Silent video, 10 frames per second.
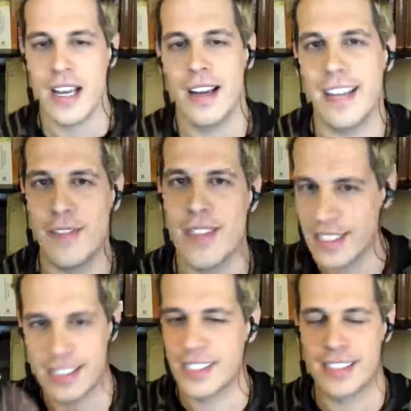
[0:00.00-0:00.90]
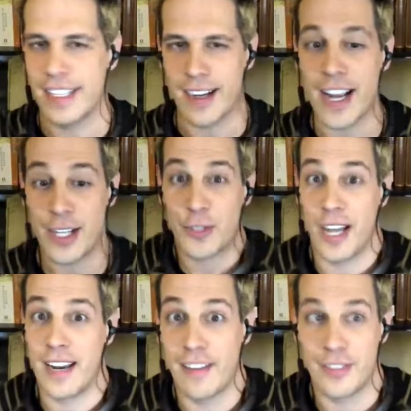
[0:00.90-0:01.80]
even this is like, I
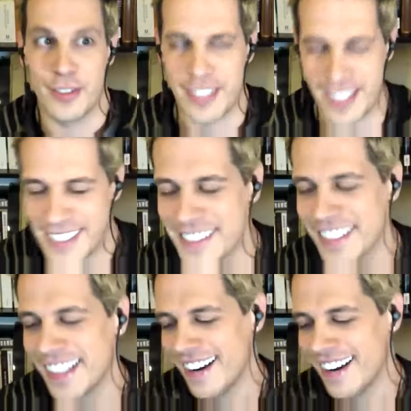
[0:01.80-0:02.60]
love doing this.